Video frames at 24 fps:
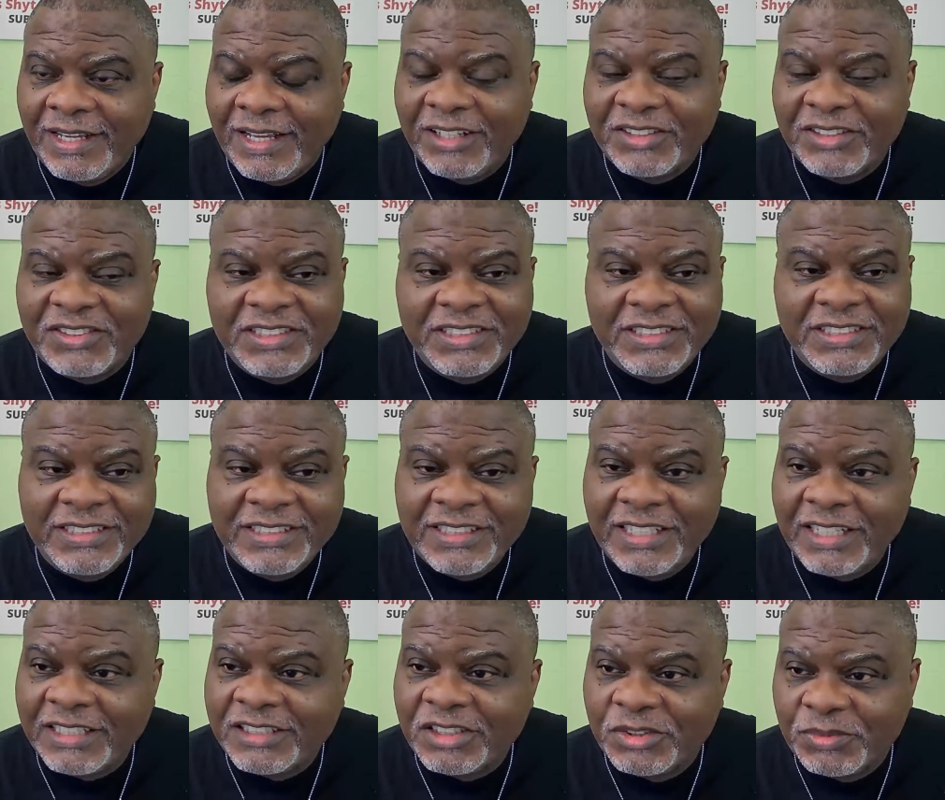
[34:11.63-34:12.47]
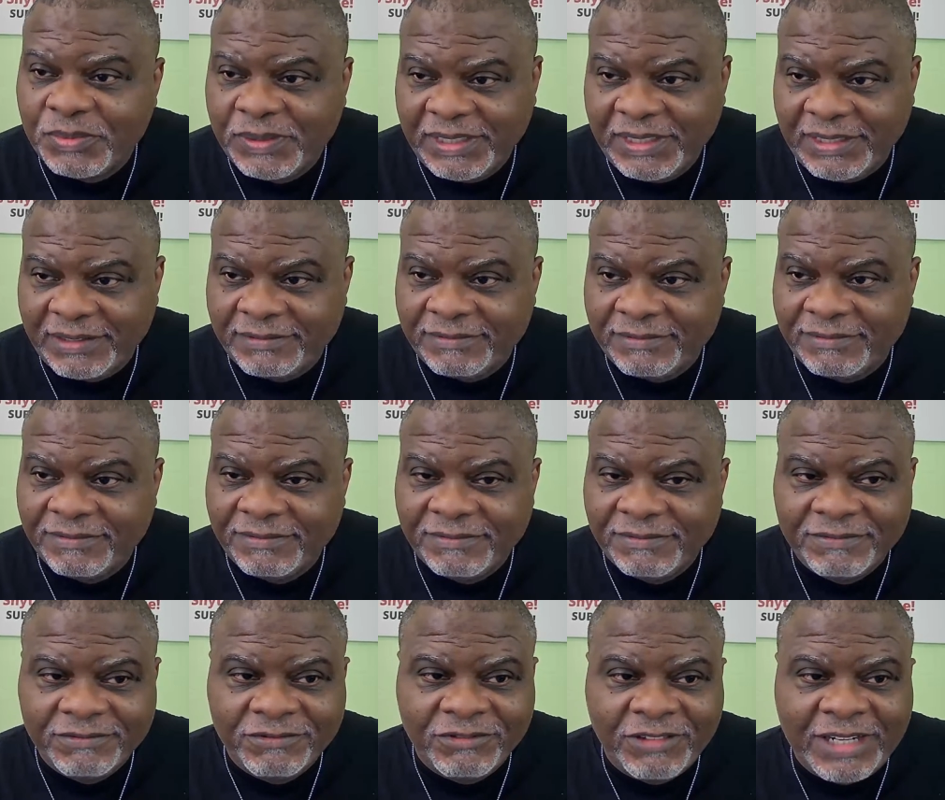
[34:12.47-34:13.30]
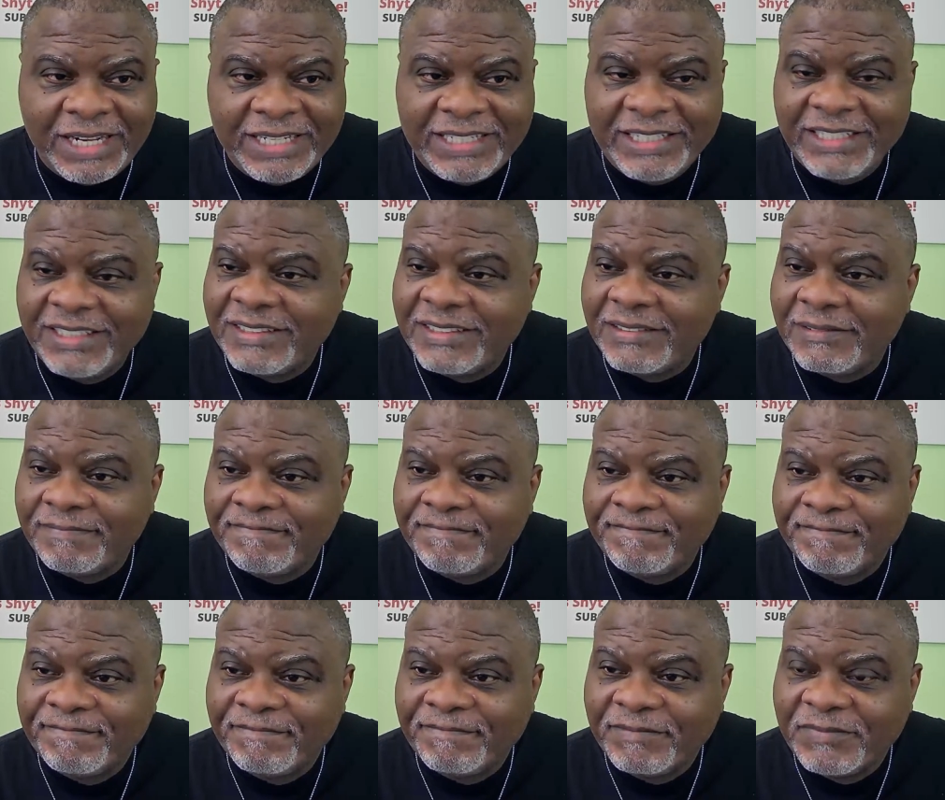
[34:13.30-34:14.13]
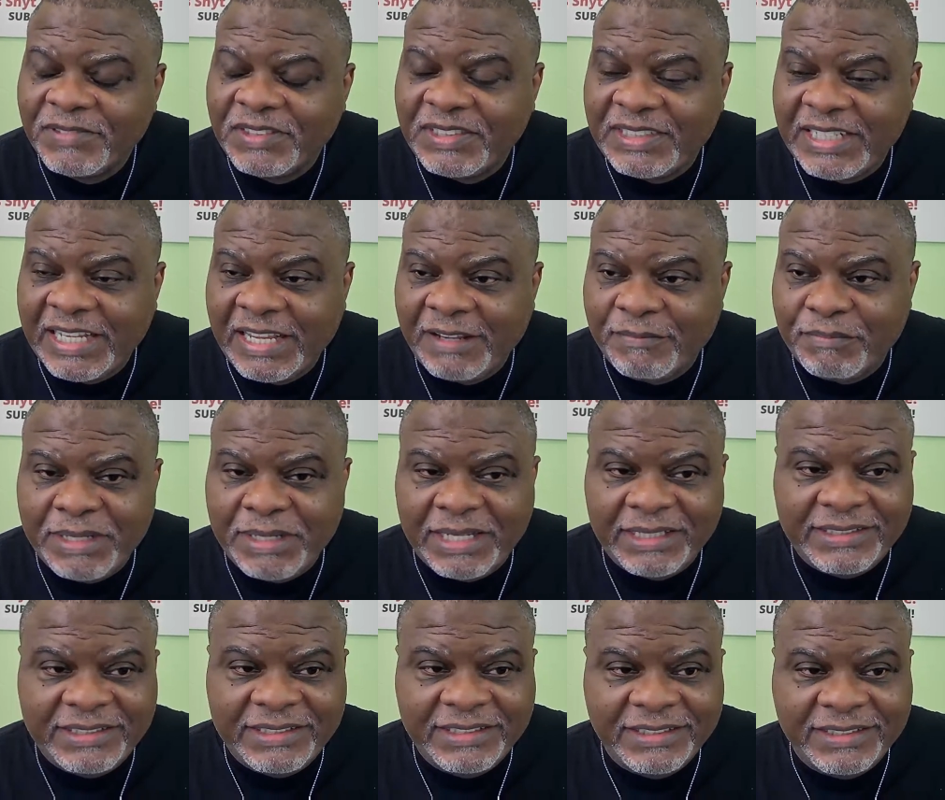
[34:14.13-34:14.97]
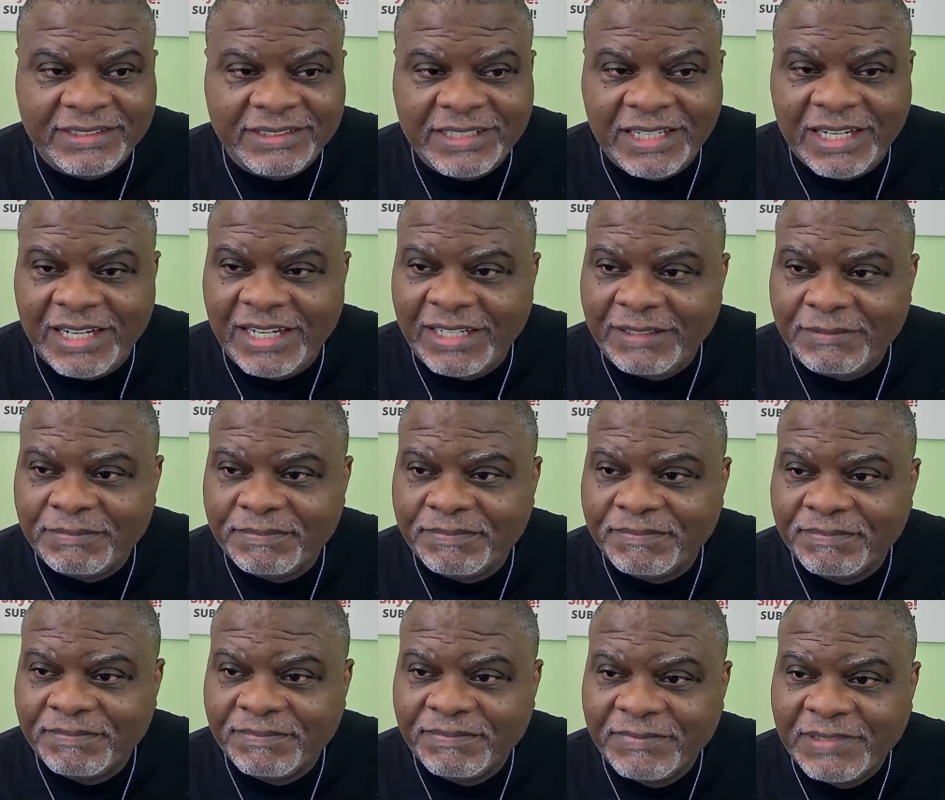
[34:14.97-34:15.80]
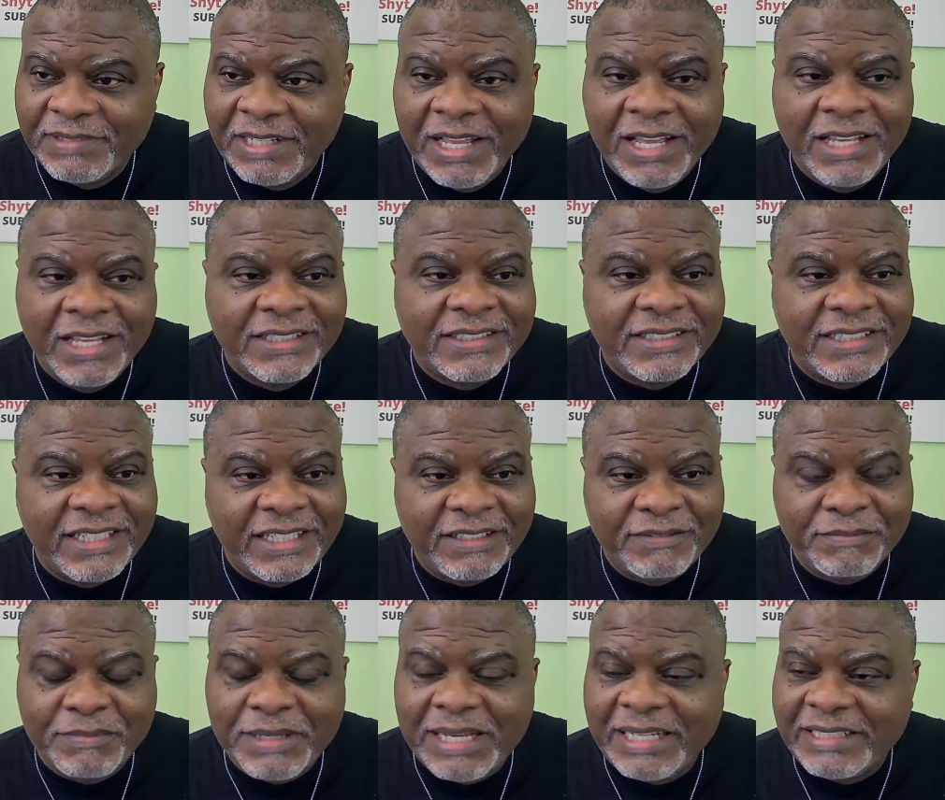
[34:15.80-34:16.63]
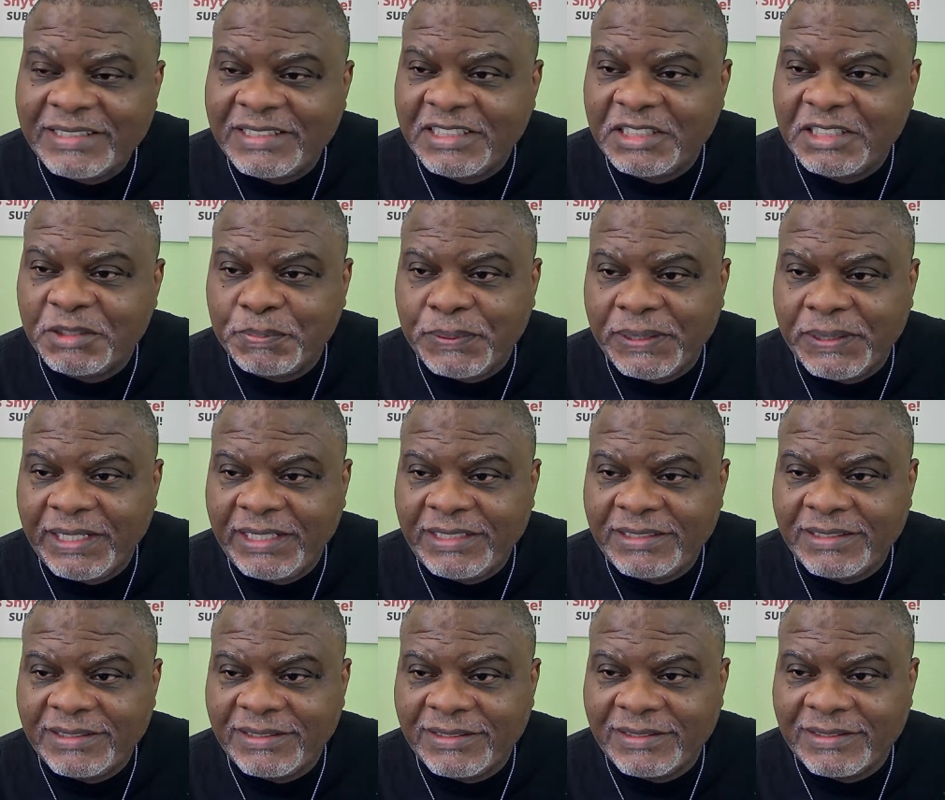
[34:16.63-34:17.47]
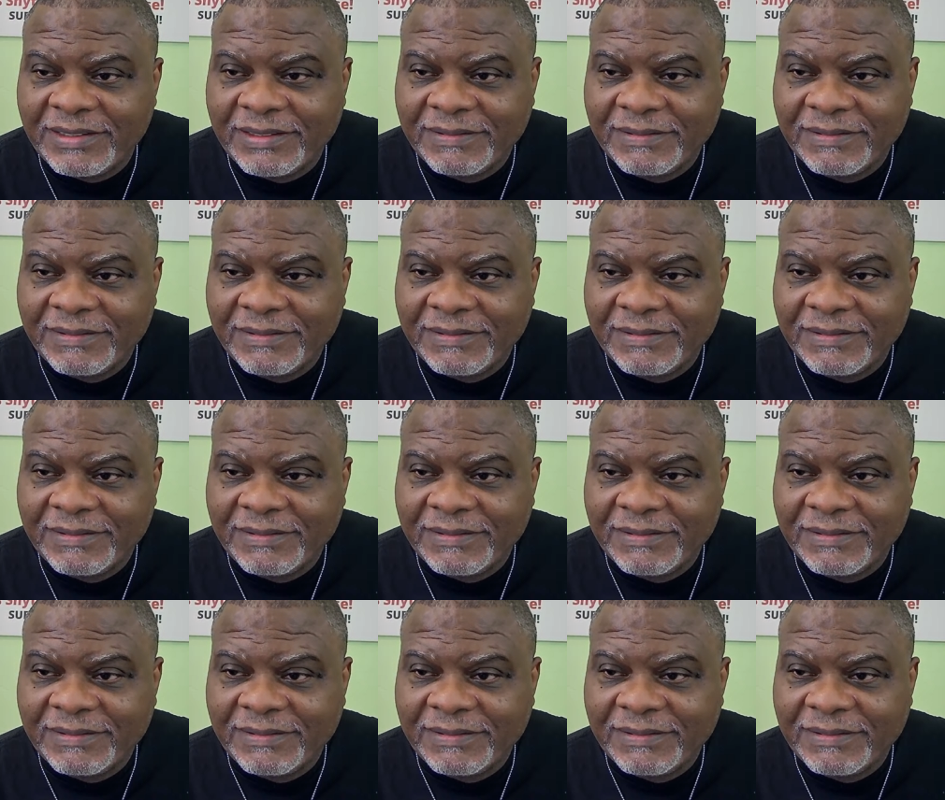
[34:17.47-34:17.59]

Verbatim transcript: I'll see you next week, right here, St. Baptiste time, St. Baptiste place.